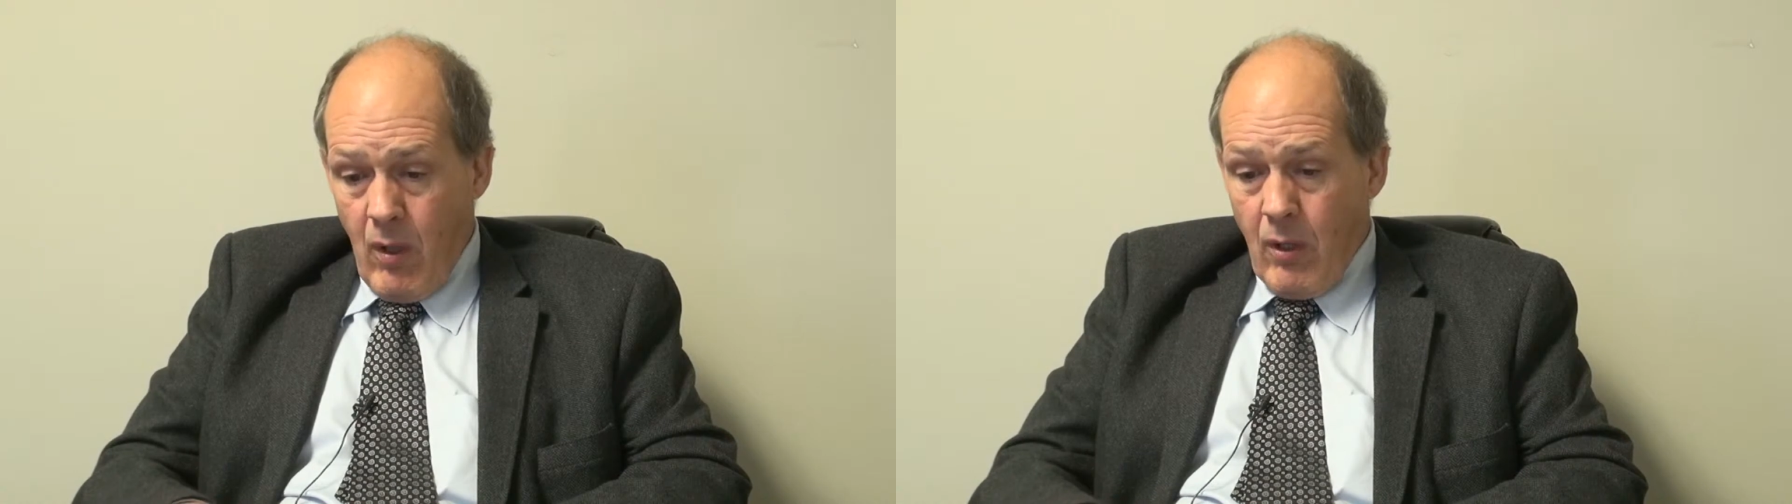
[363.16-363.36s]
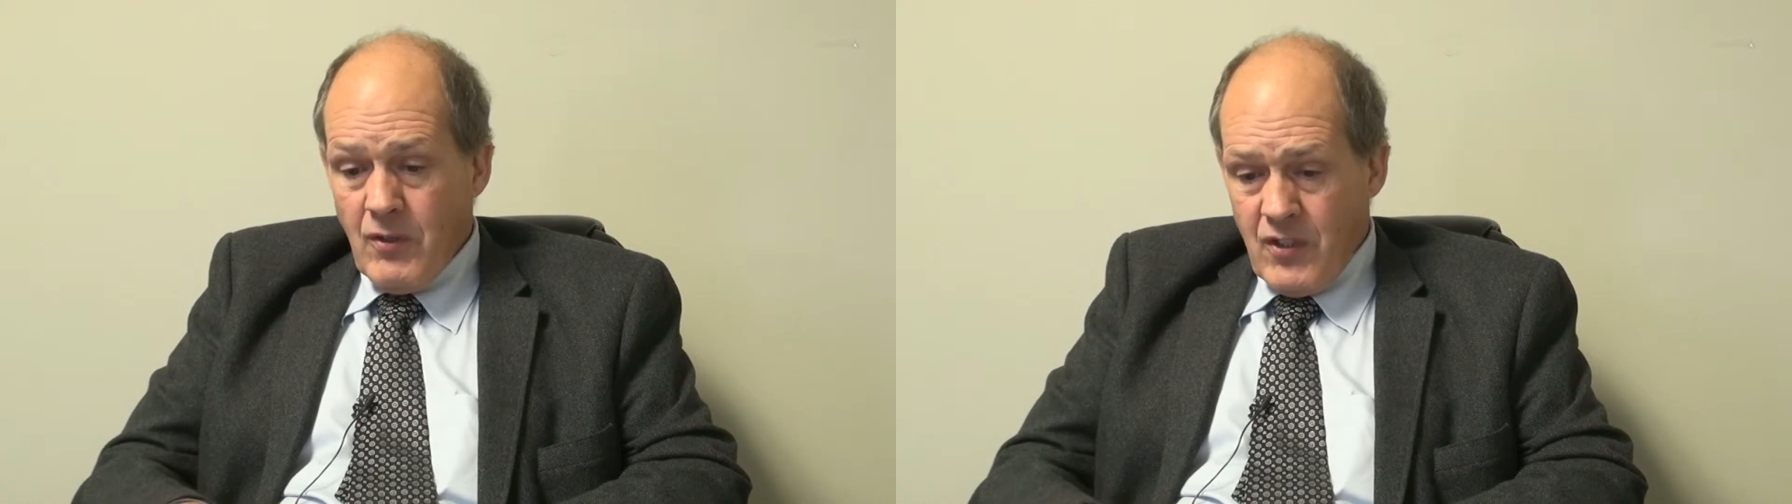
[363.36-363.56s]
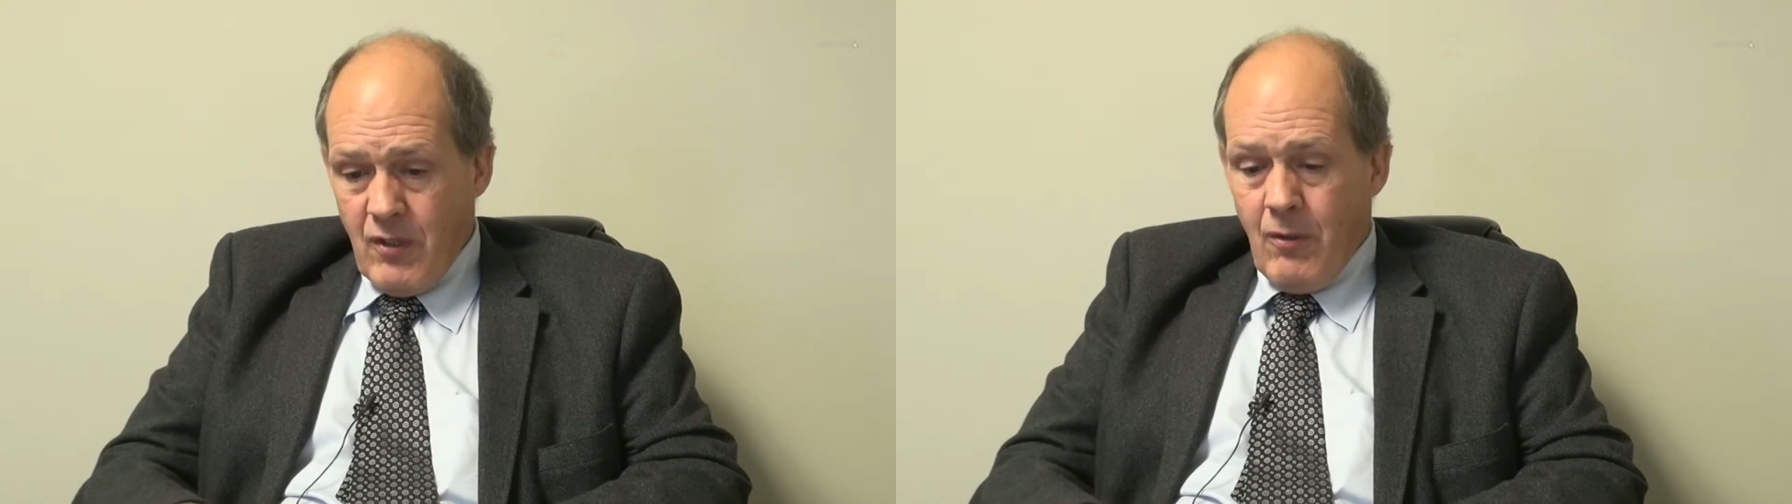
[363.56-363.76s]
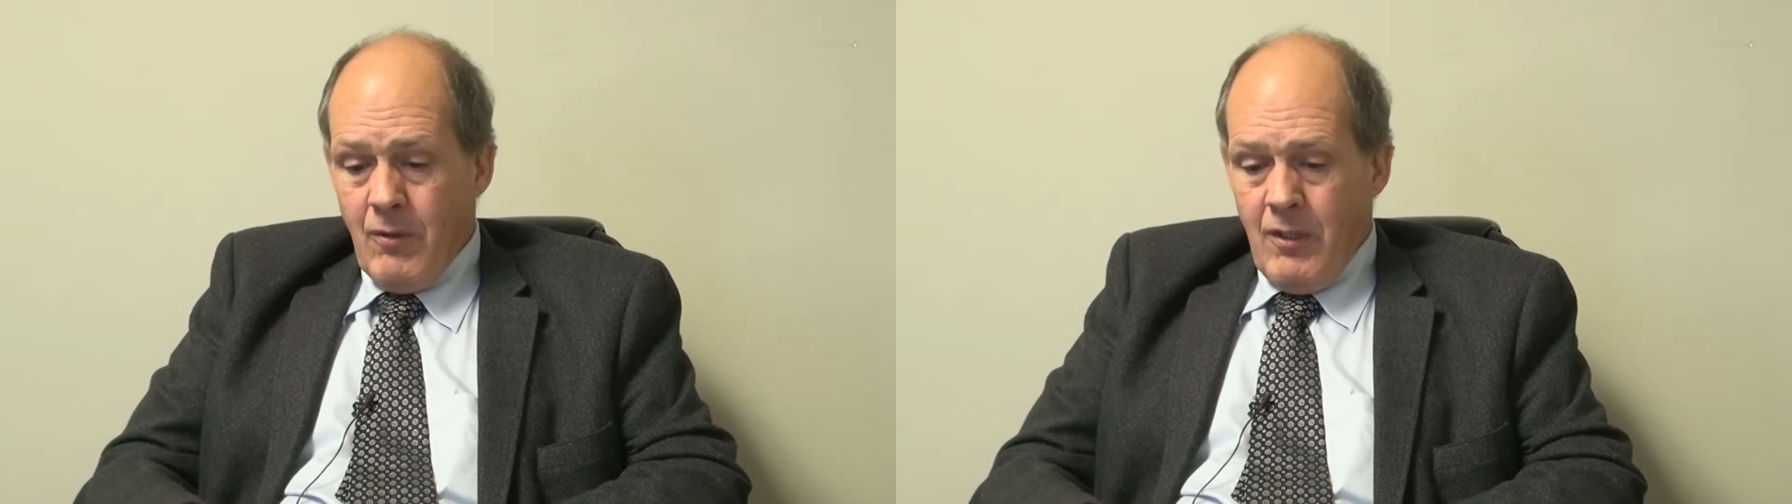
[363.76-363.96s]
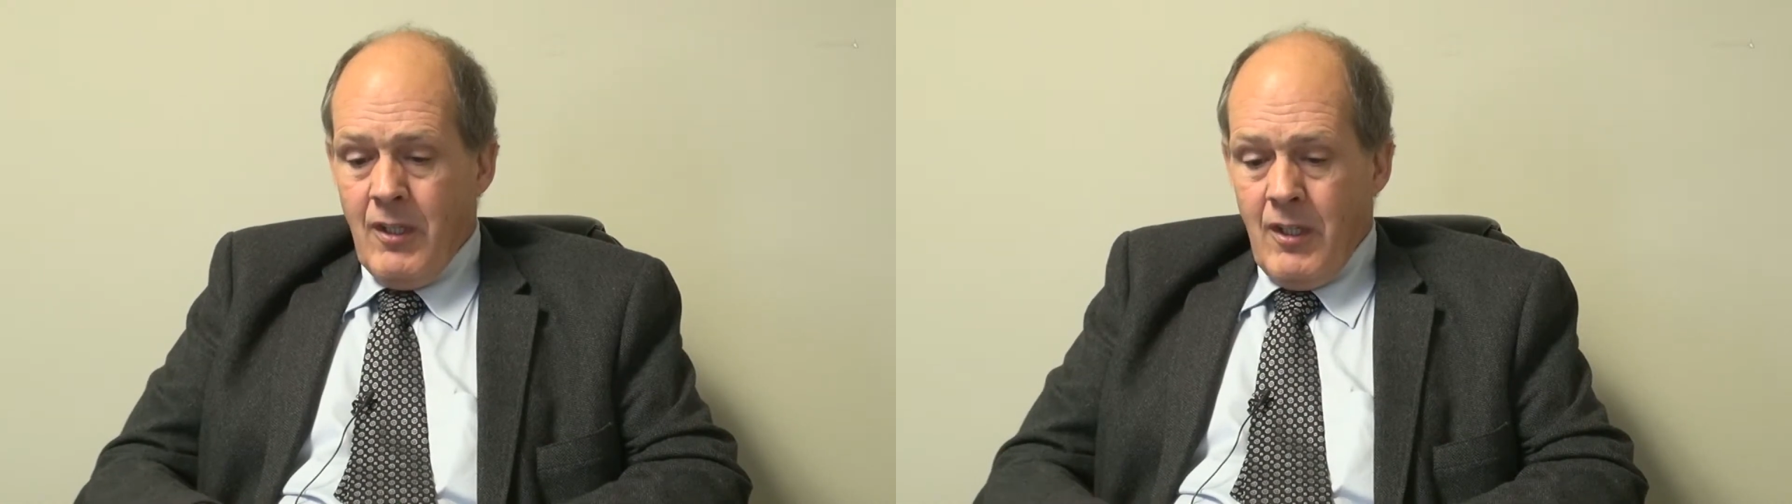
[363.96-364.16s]
also,
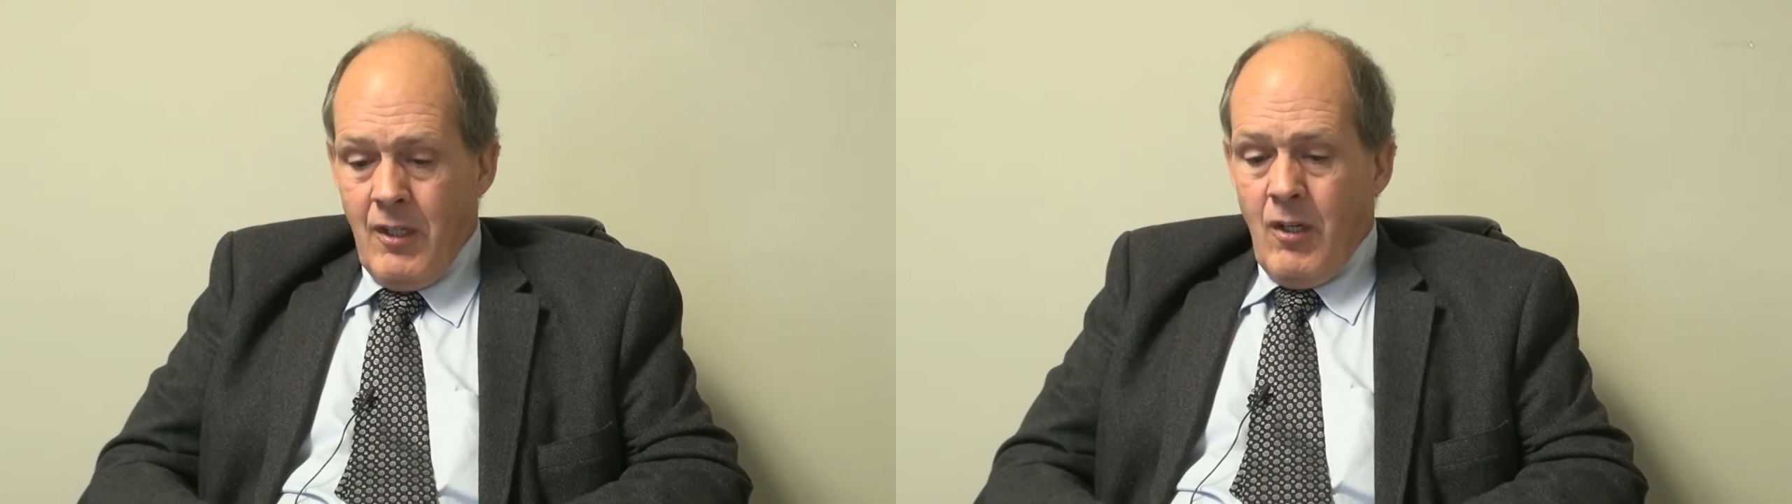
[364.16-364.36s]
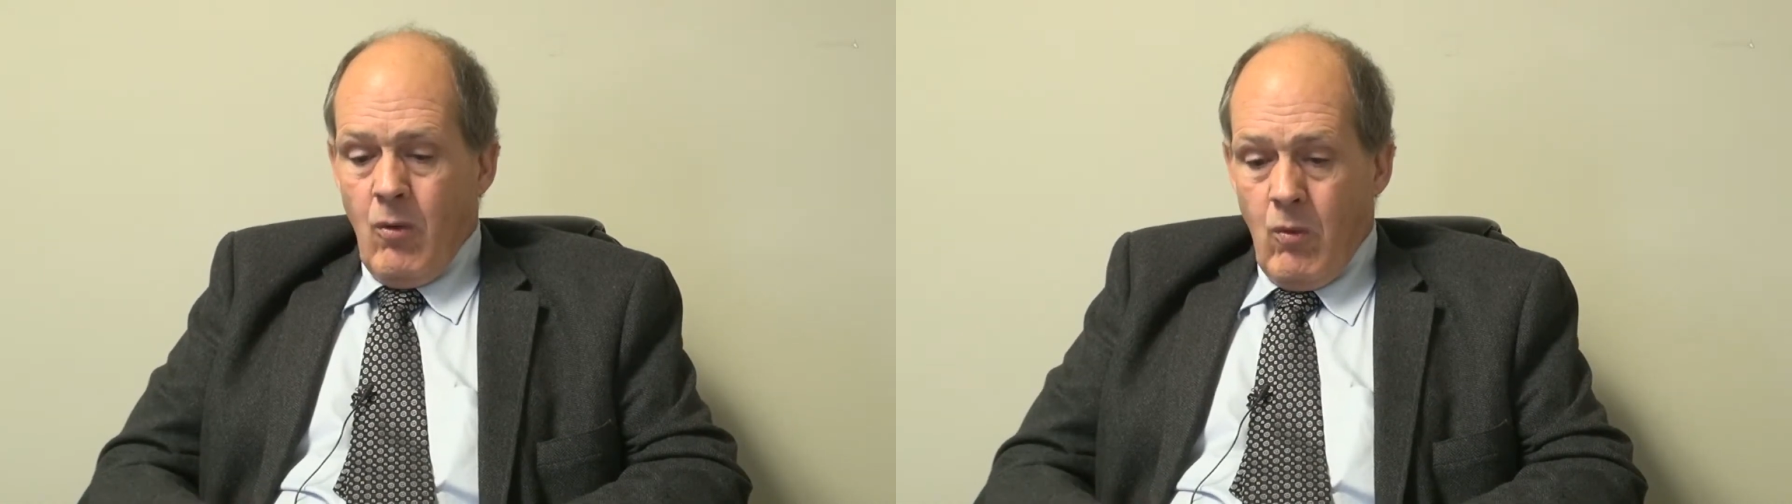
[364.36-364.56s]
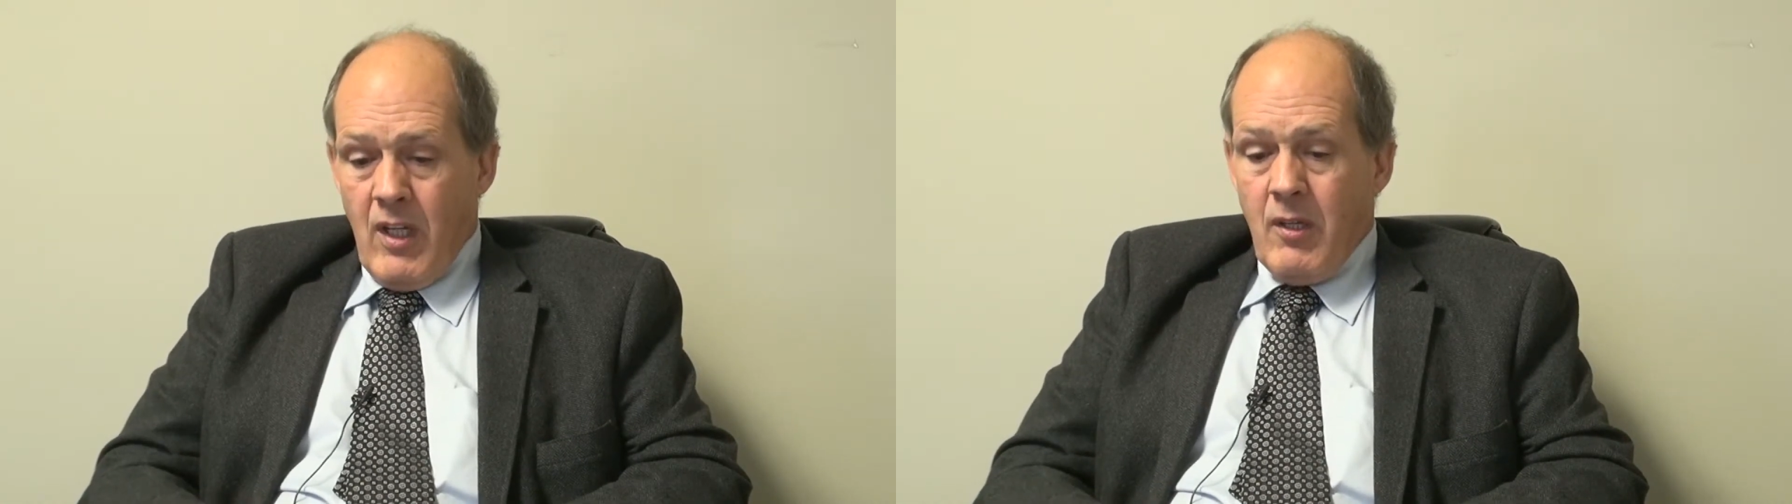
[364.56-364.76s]
when